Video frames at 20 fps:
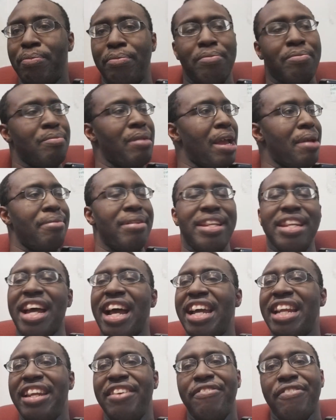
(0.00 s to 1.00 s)
maybe
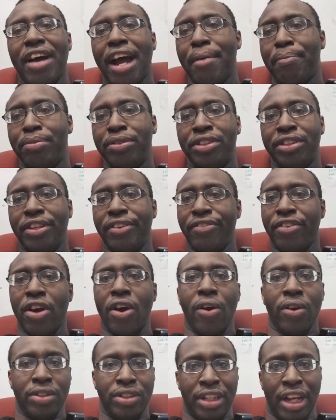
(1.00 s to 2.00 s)
95% of
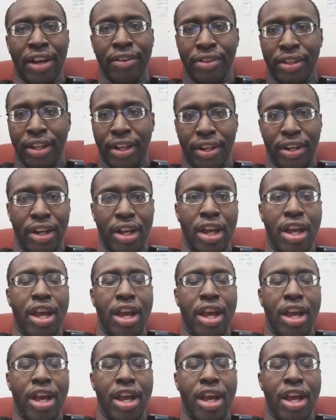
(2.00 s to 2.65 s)
cars out there.